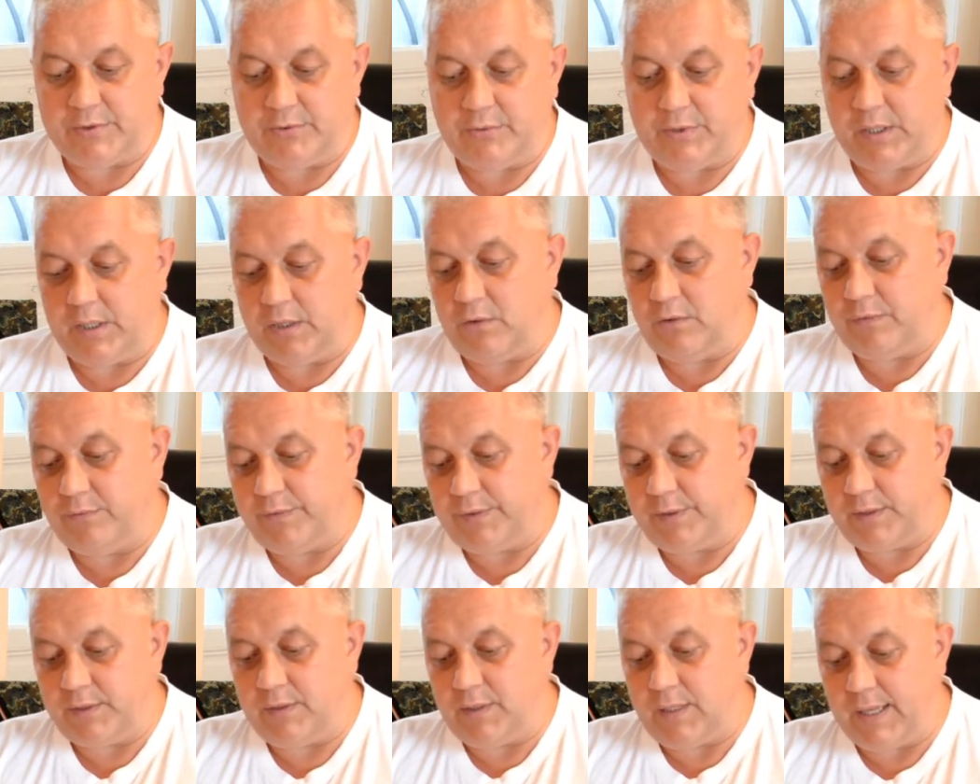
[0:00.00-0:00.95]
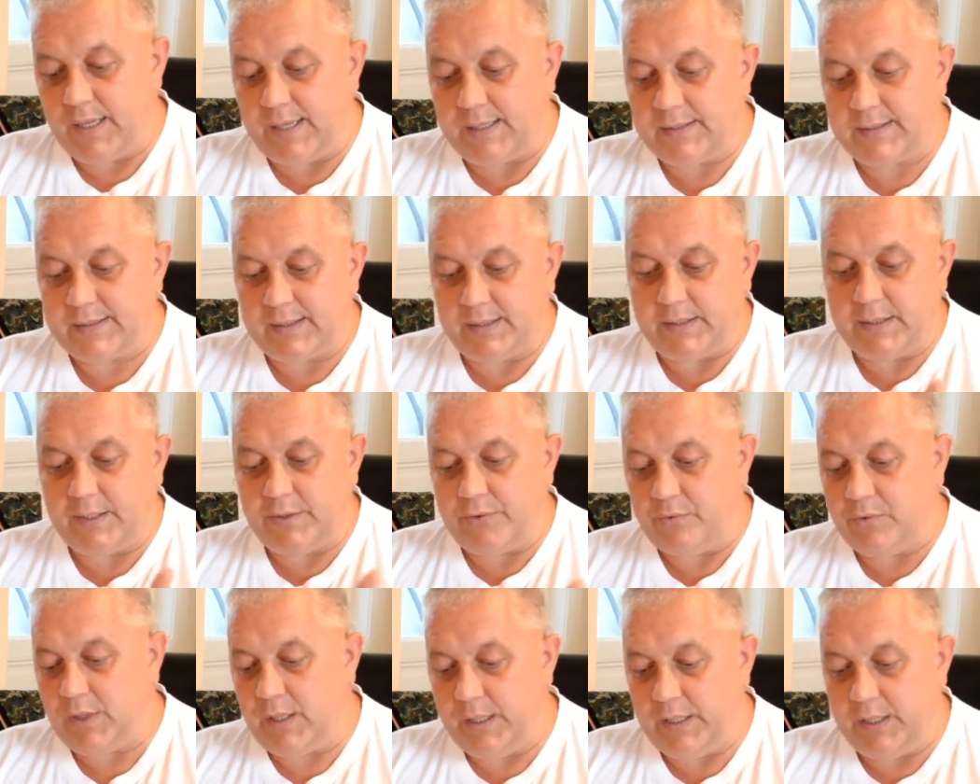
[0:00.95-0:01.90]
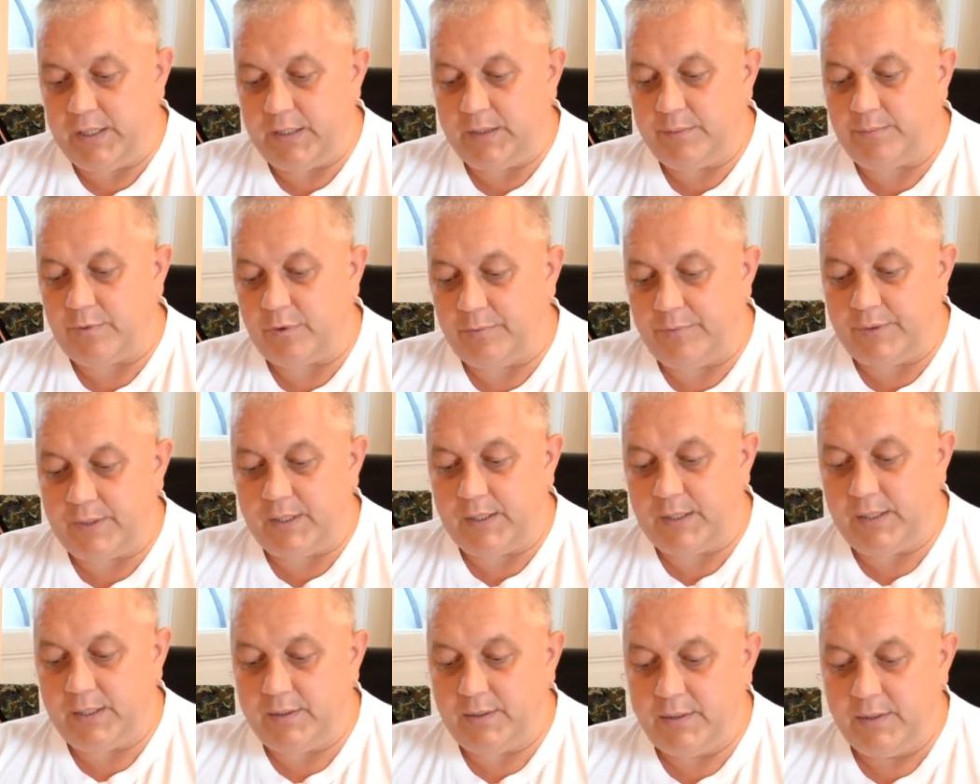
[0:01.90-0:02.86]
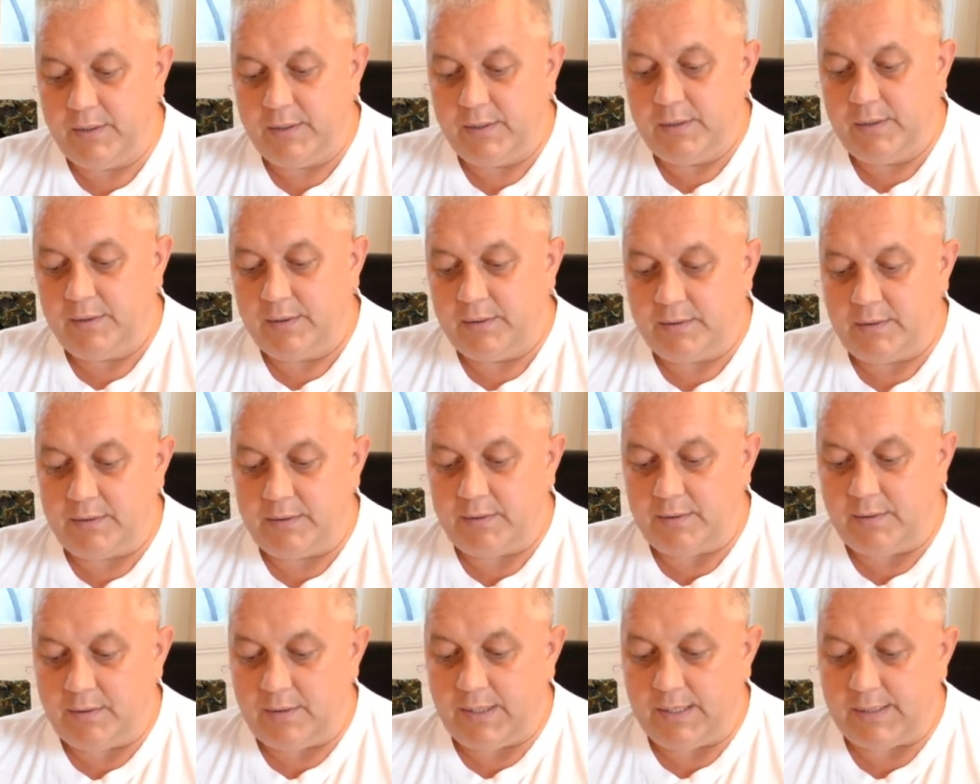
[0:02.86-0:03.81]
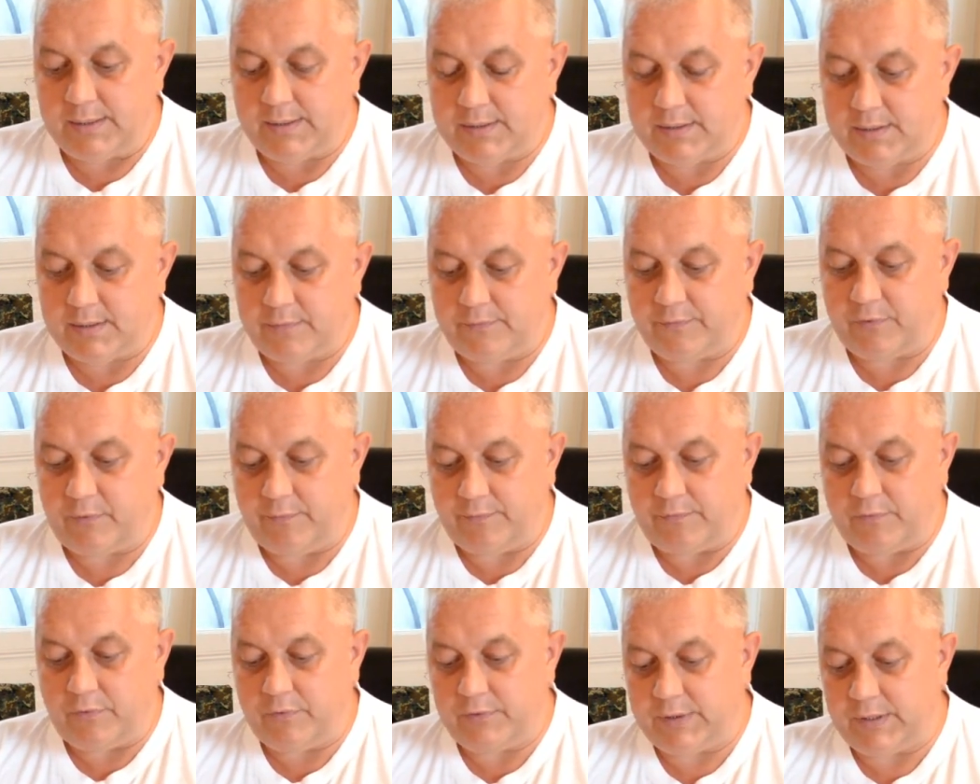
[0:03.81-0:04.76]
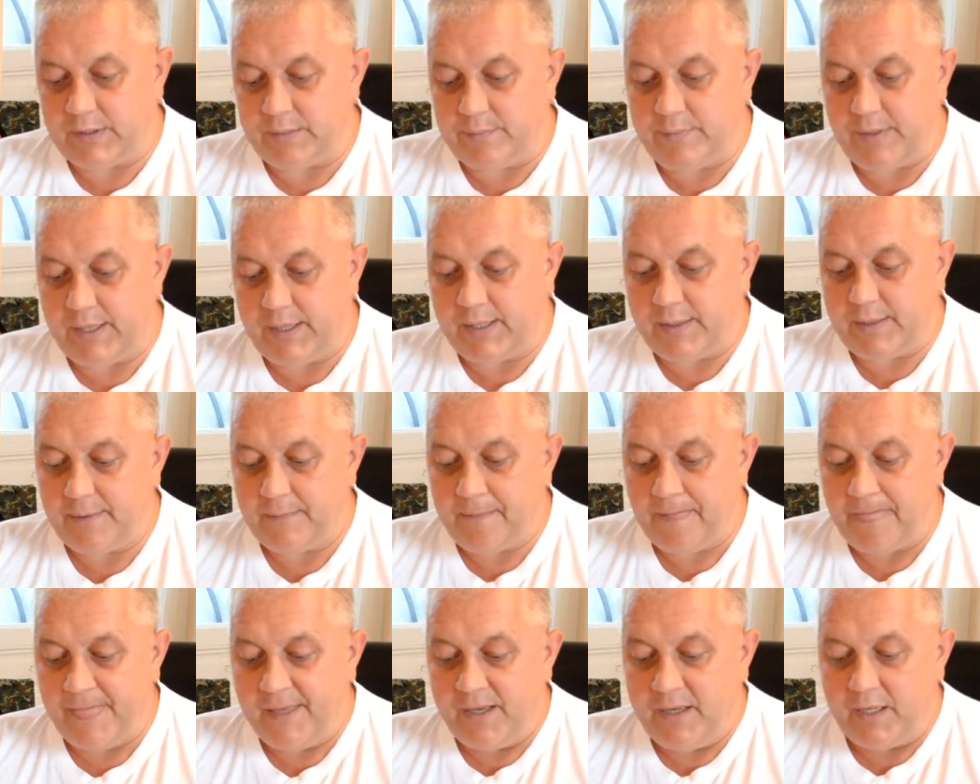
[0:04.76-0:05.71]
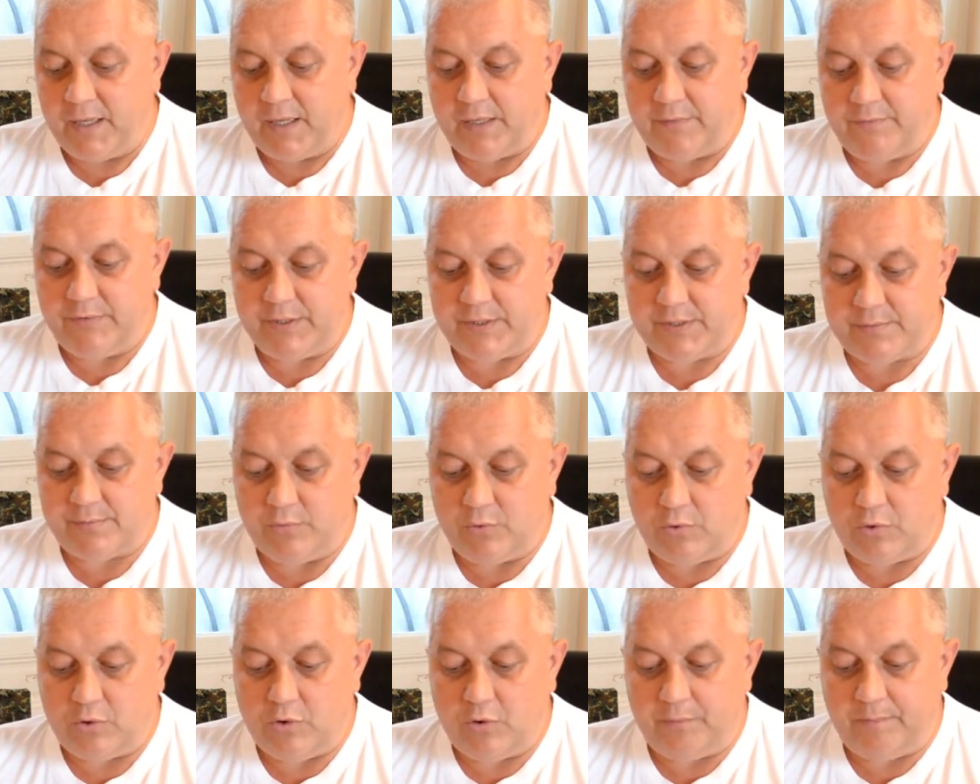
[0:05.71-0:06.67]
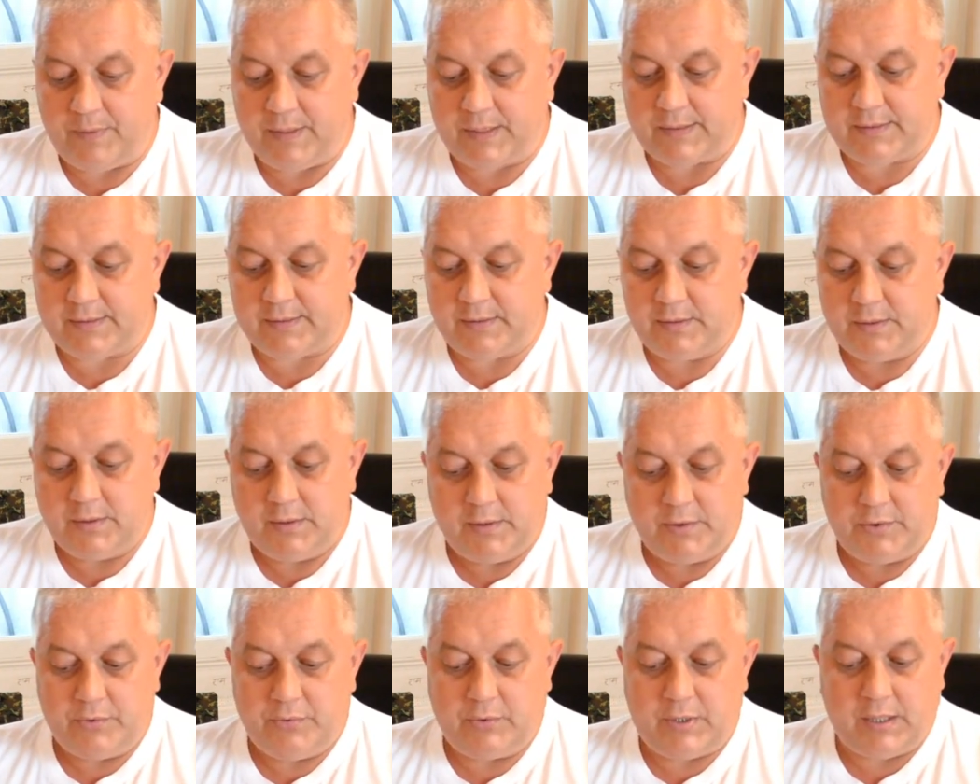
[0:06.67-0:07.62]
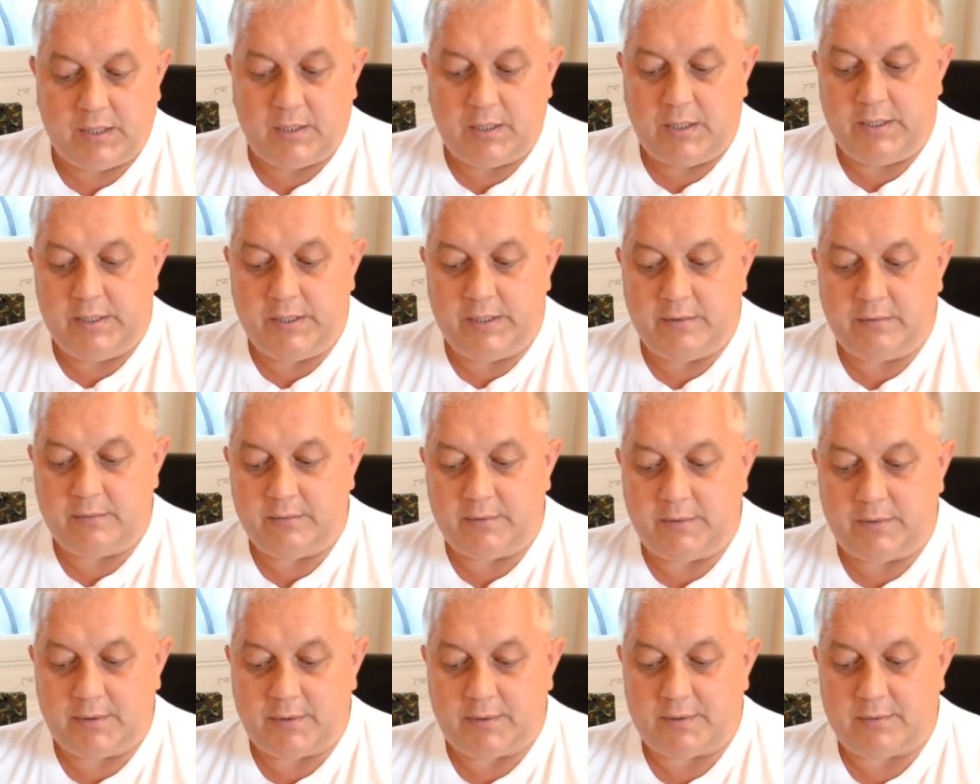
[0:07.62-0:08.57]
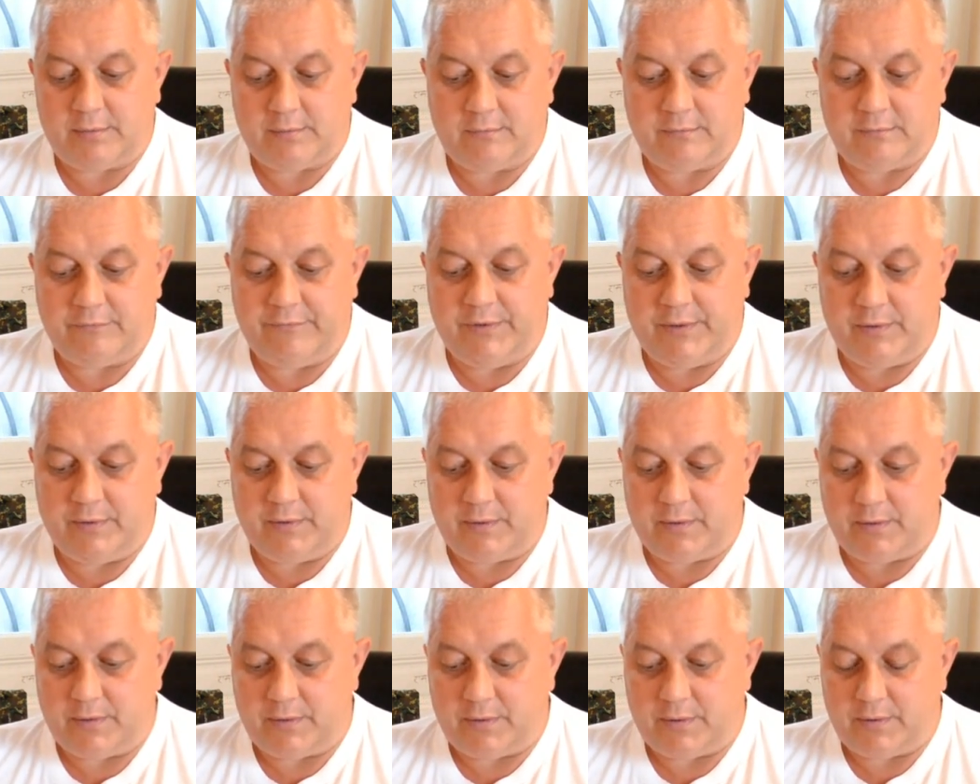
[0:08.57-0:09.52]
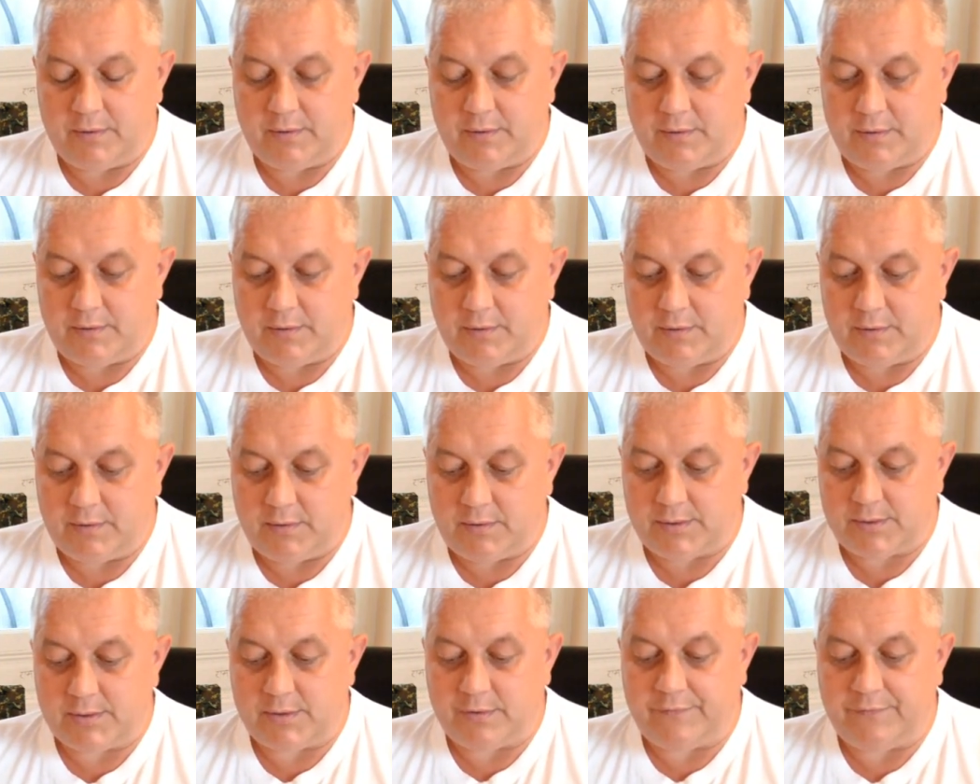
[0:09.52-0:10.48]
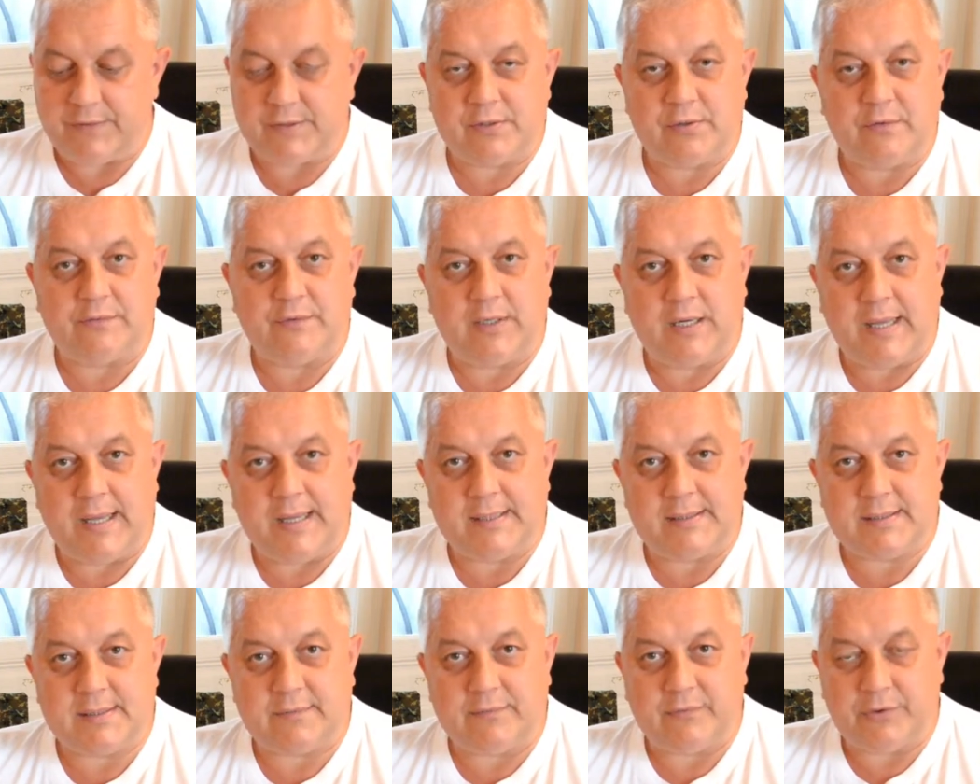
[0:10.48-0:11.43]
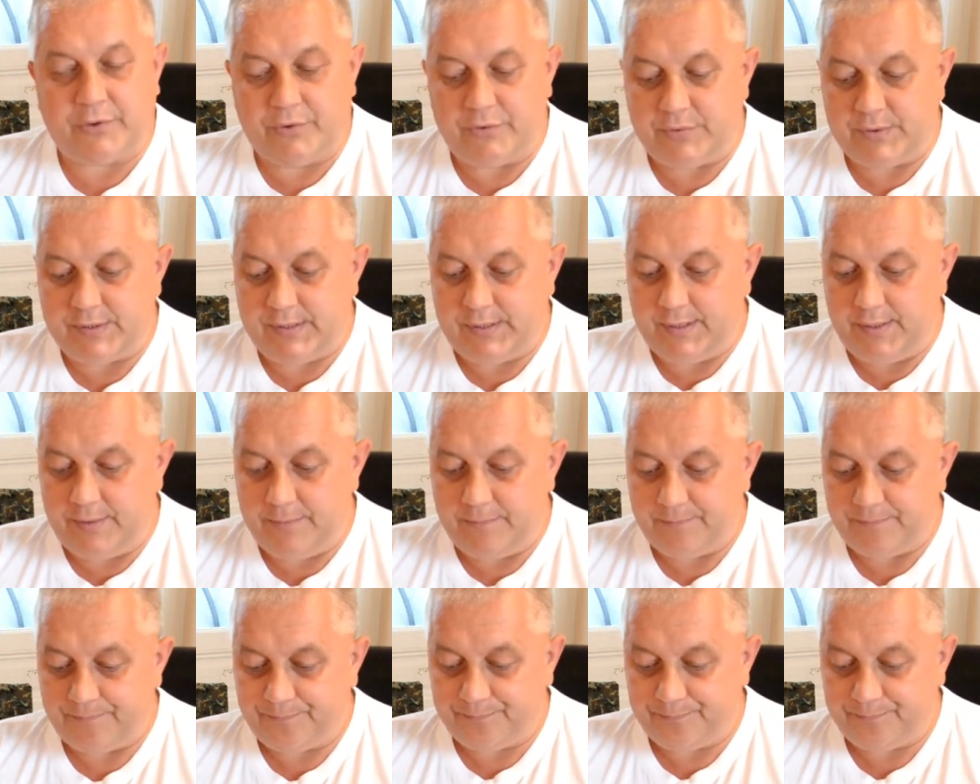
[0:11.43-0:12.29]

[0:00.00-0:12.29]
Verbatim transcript: You take off the, the lens and then you clean it properly, the lens from front and back. And with the small compact, you can clean the with the uh, surface of the lens what you see.